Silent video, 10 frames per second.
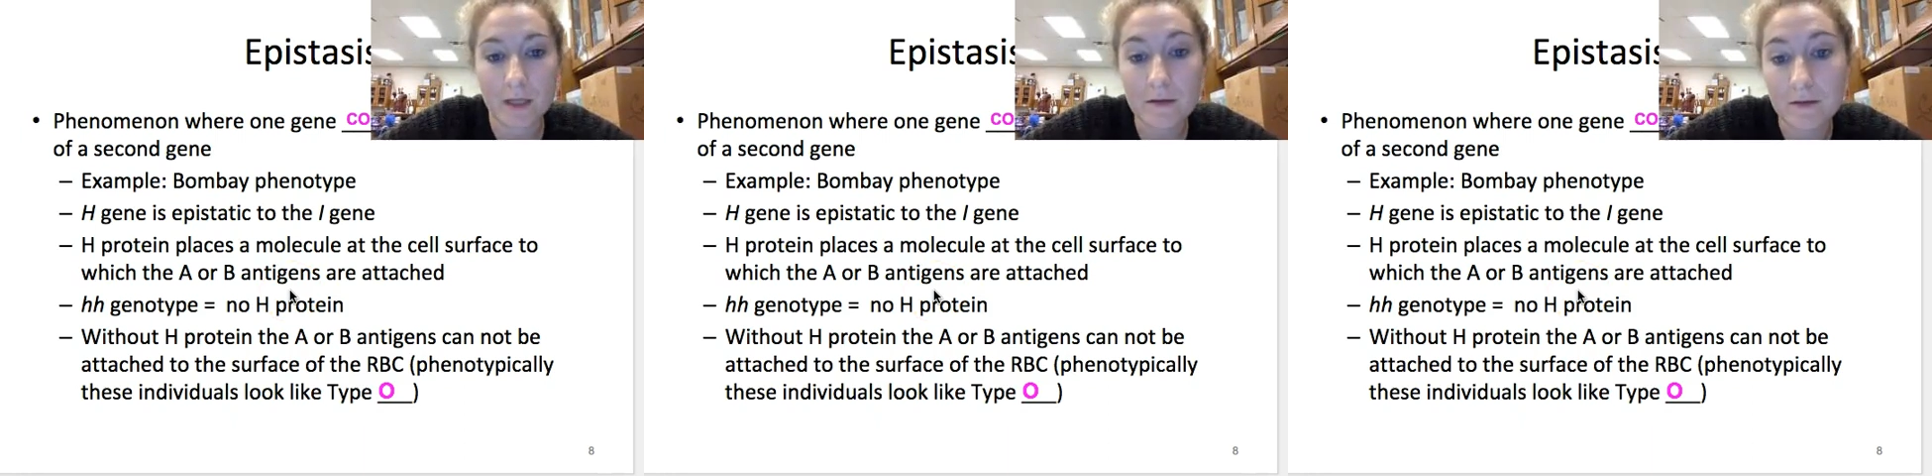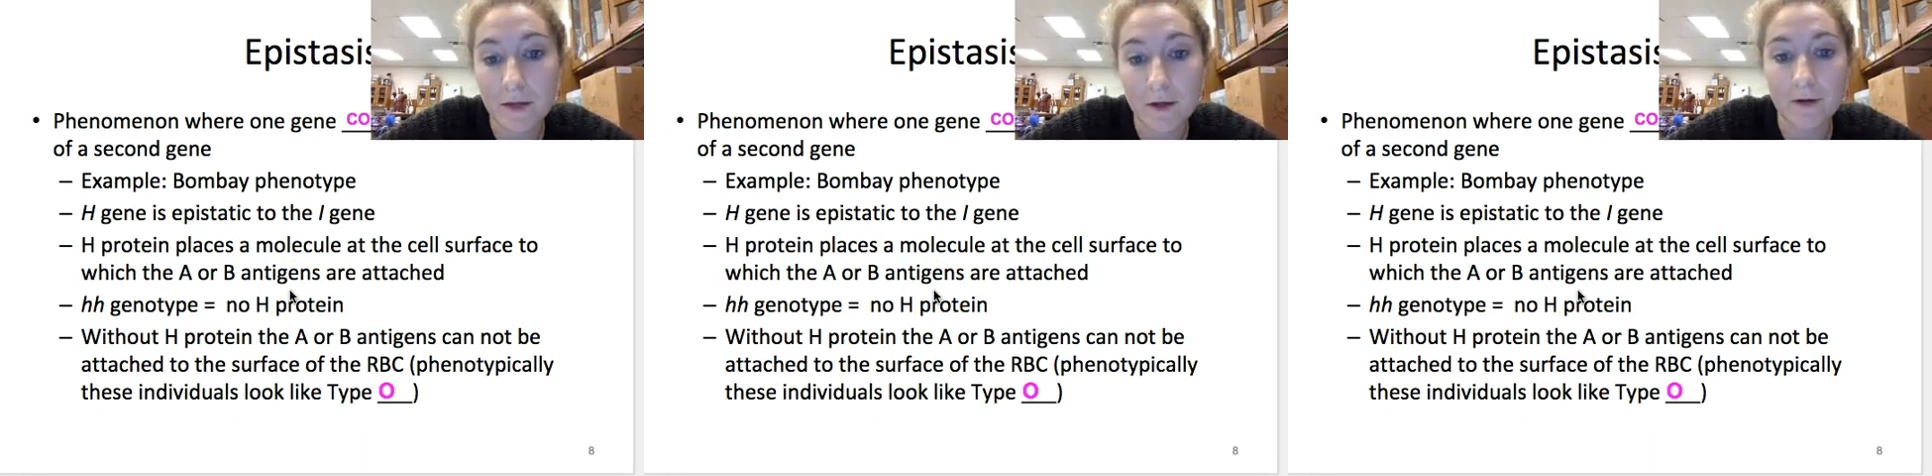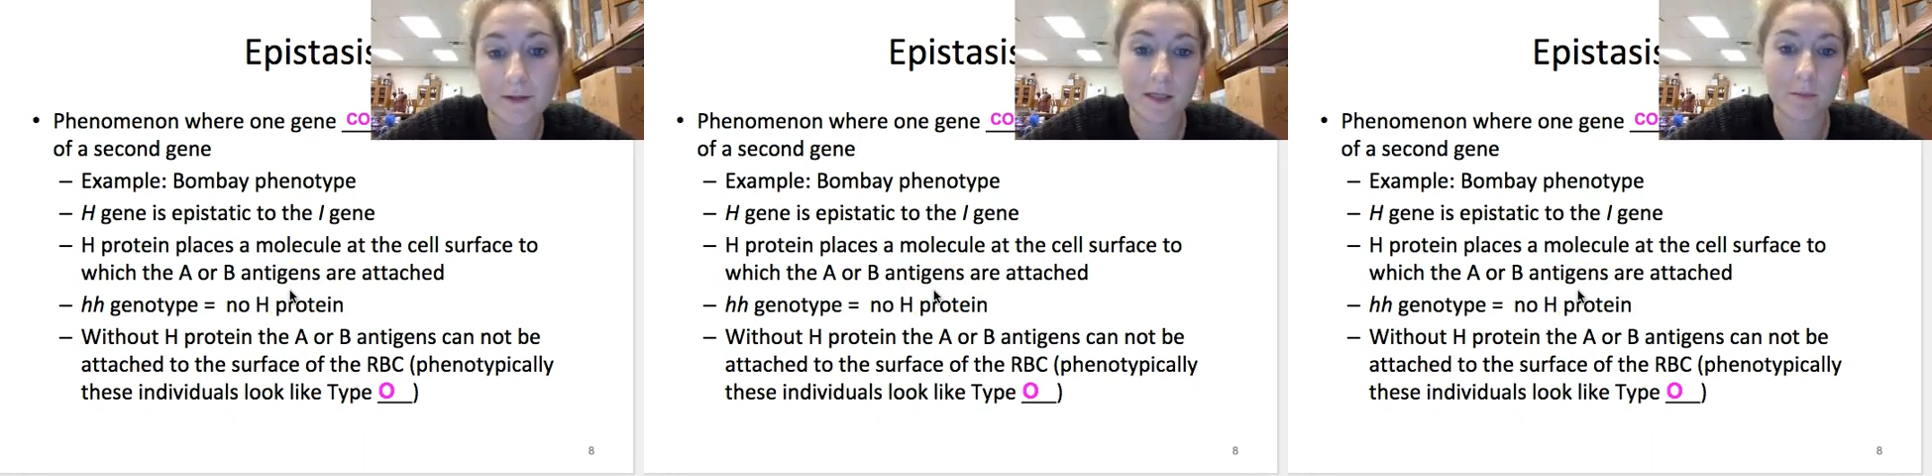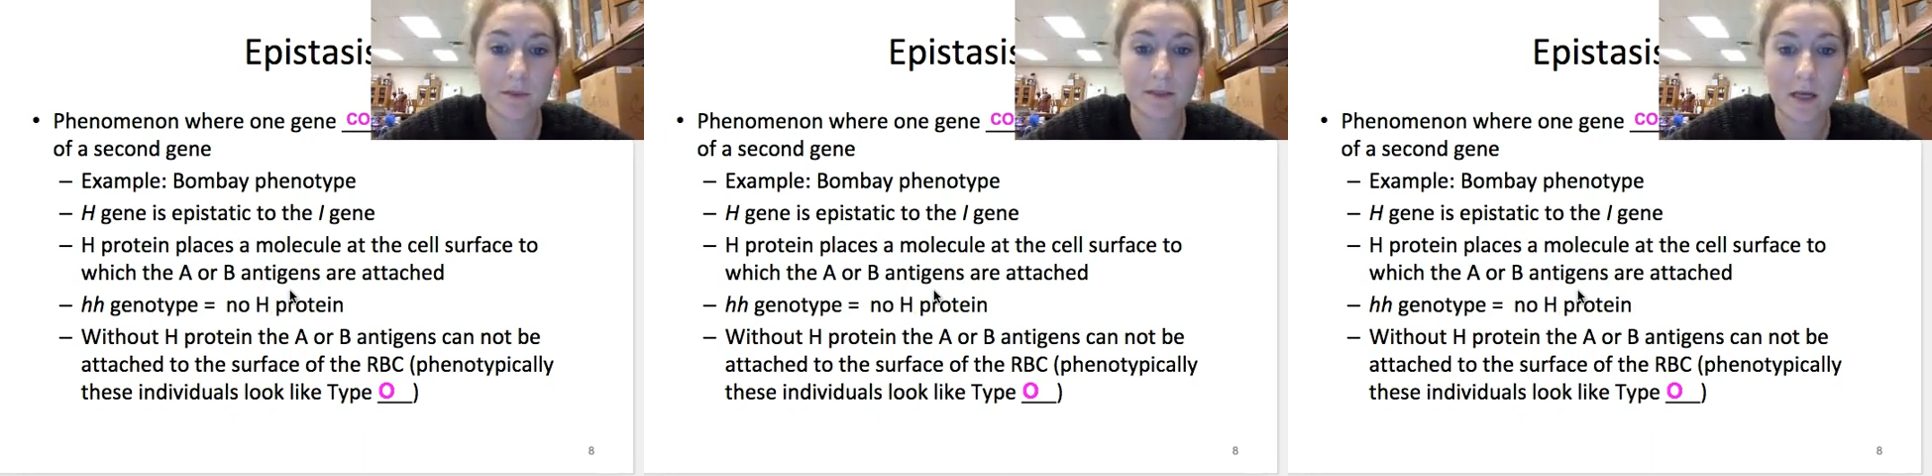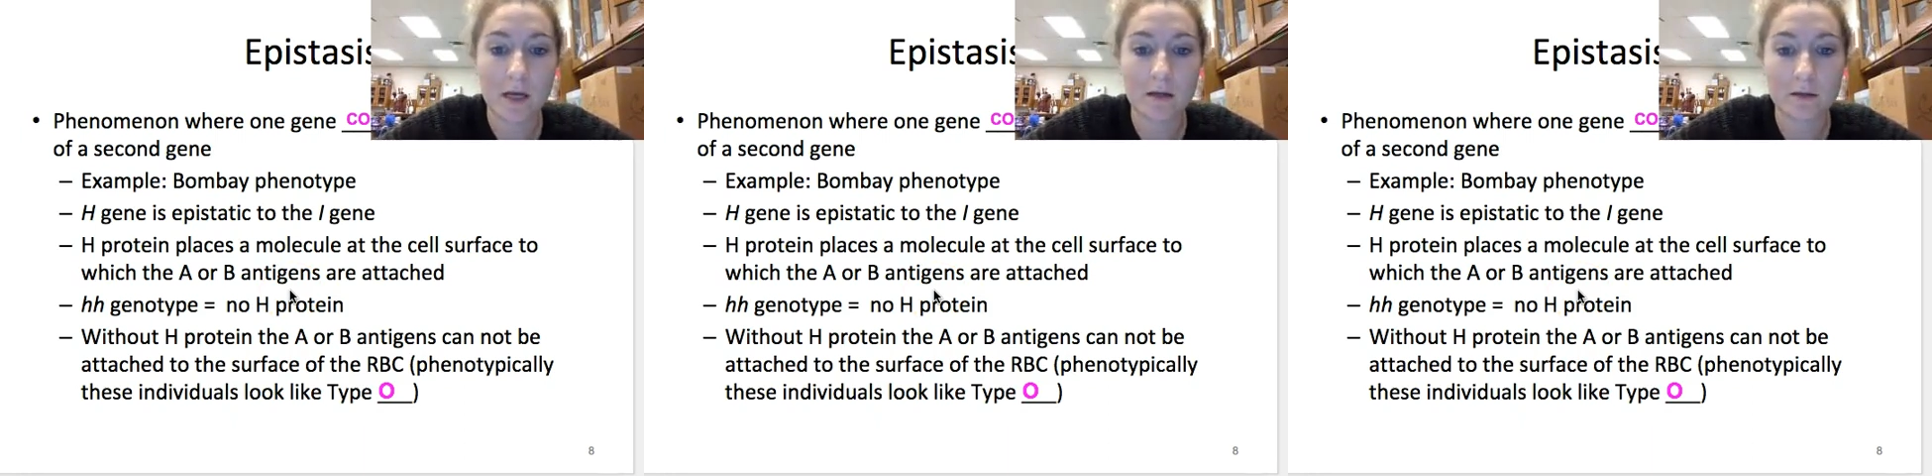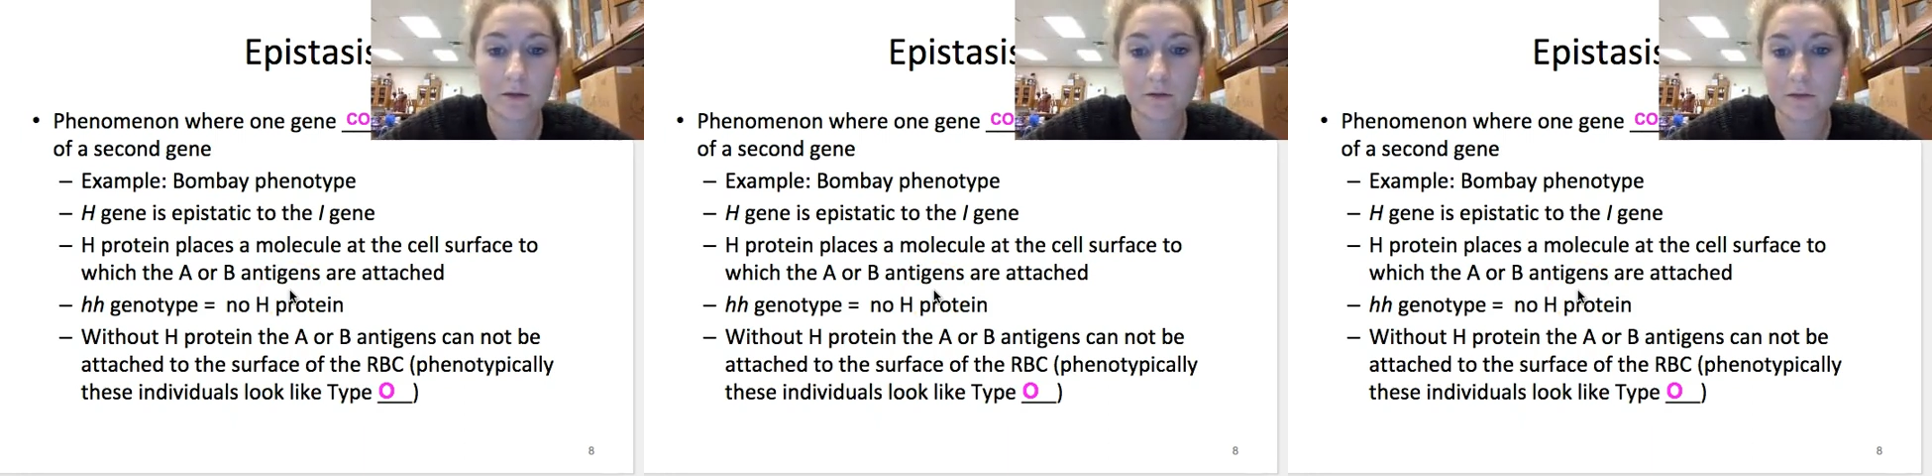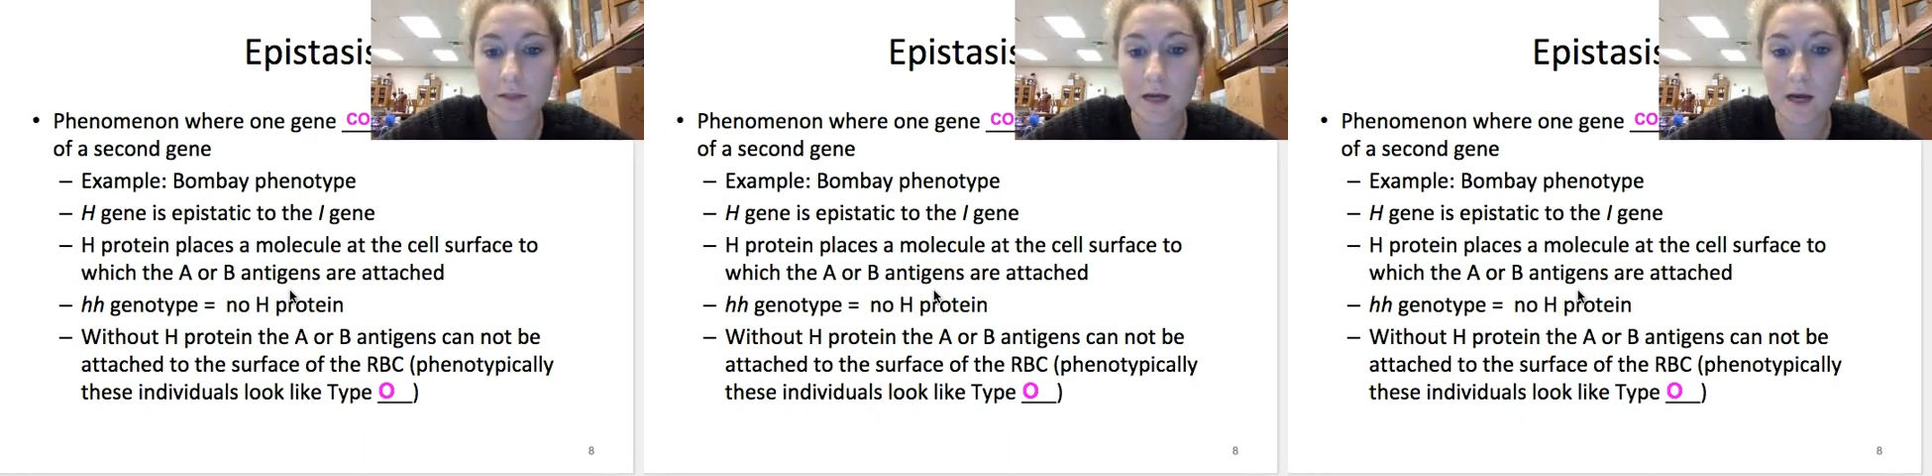in there, it's epistatic to
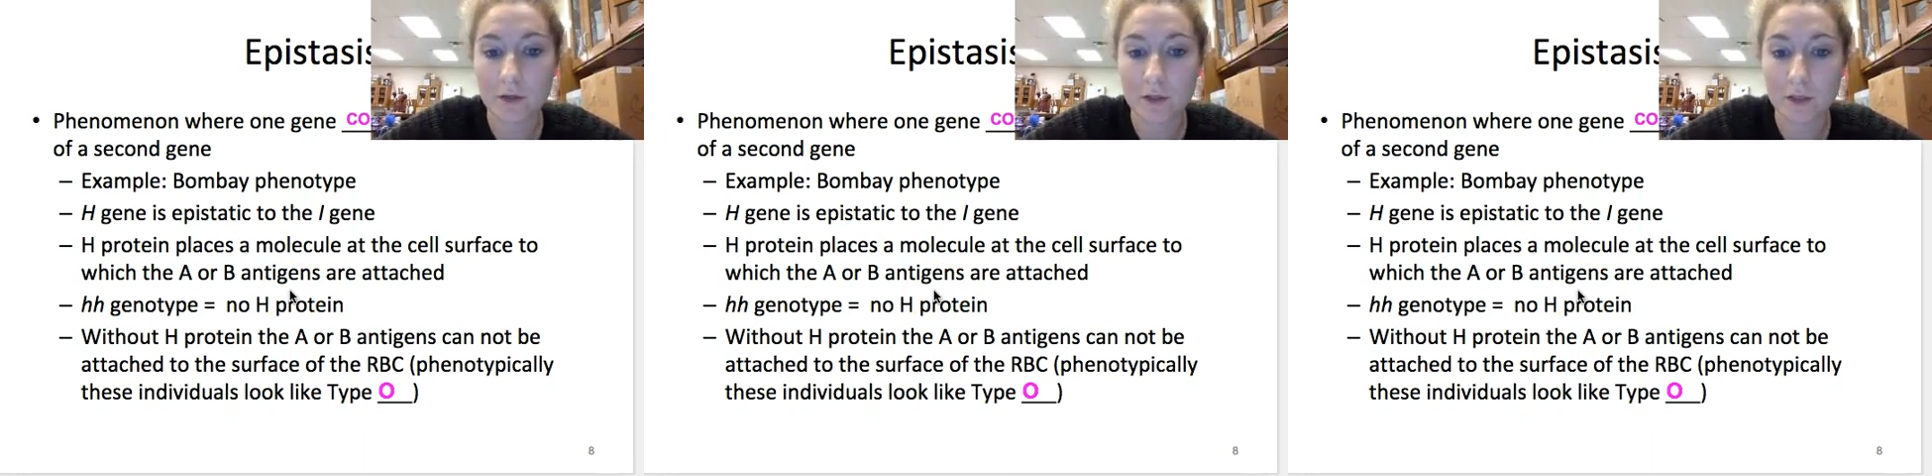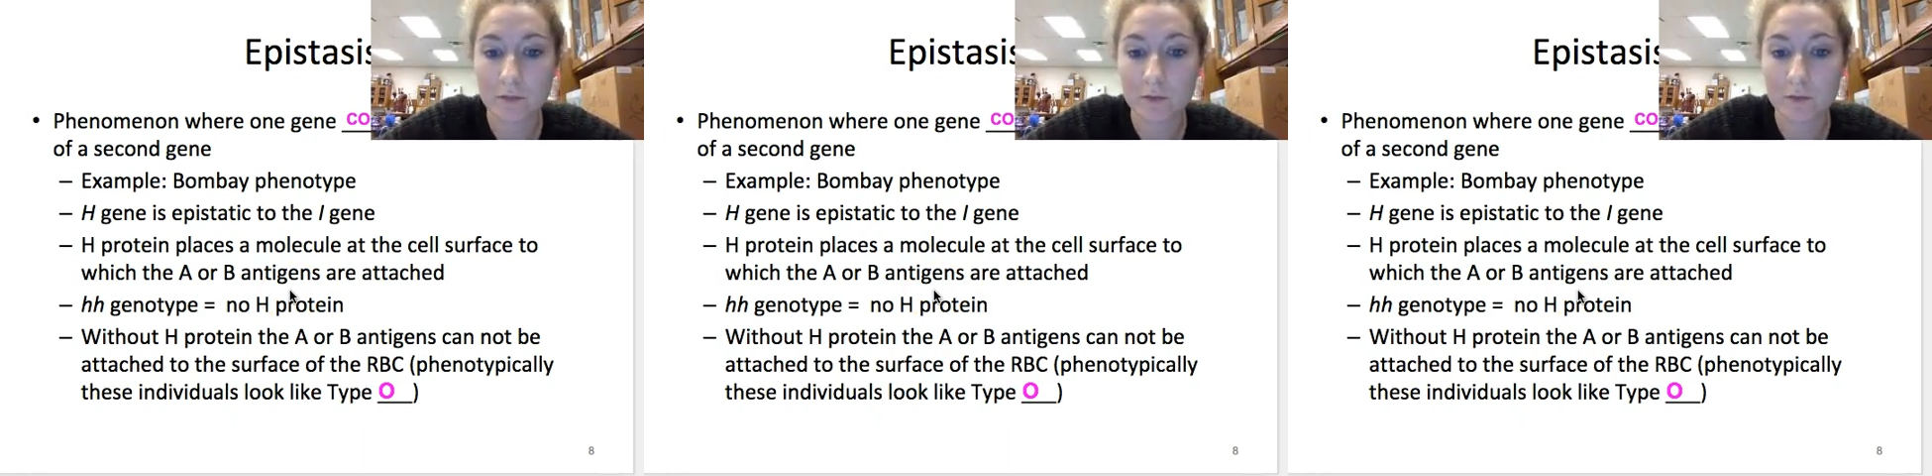the I gene,